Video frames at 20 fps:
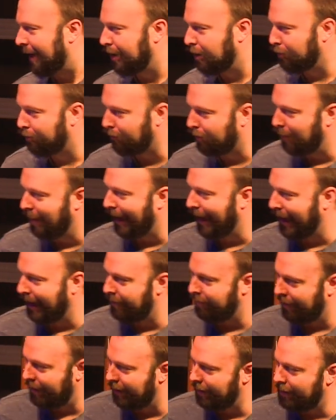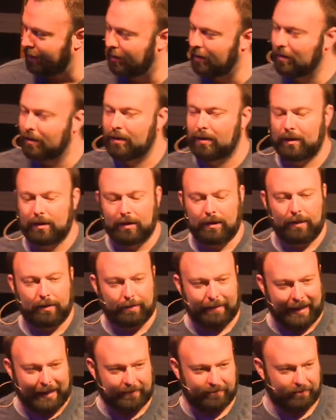from heaven,
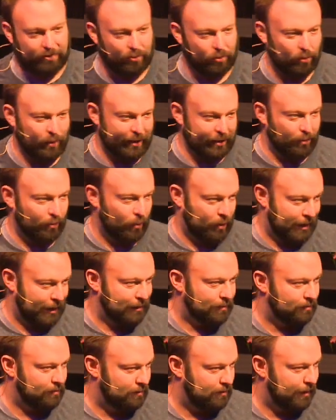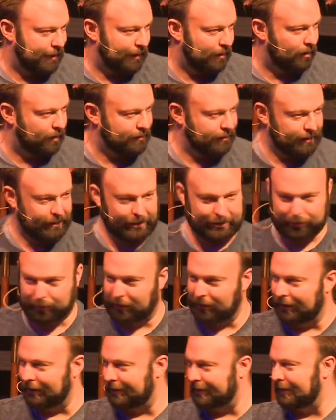that's the real one. And he looks at Israel
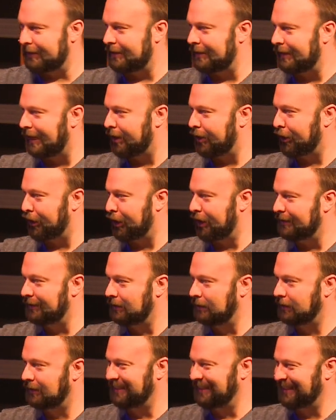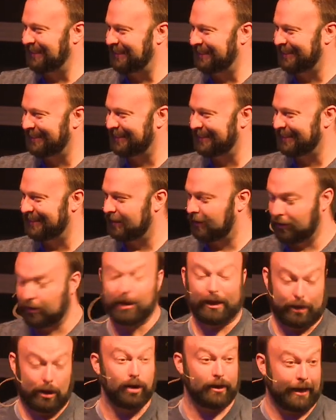and says, is that good? And they're
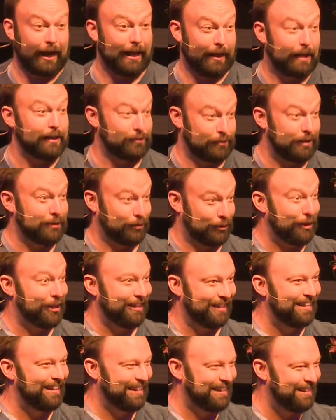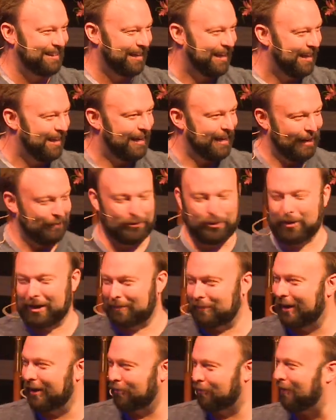like, oh yeah, that's good. If you can
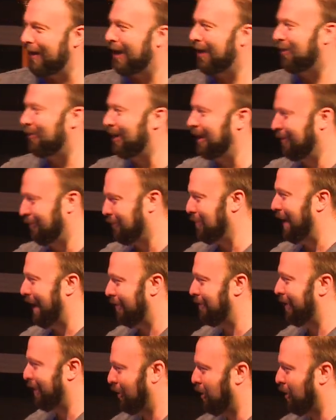make fire rain from heaven, you're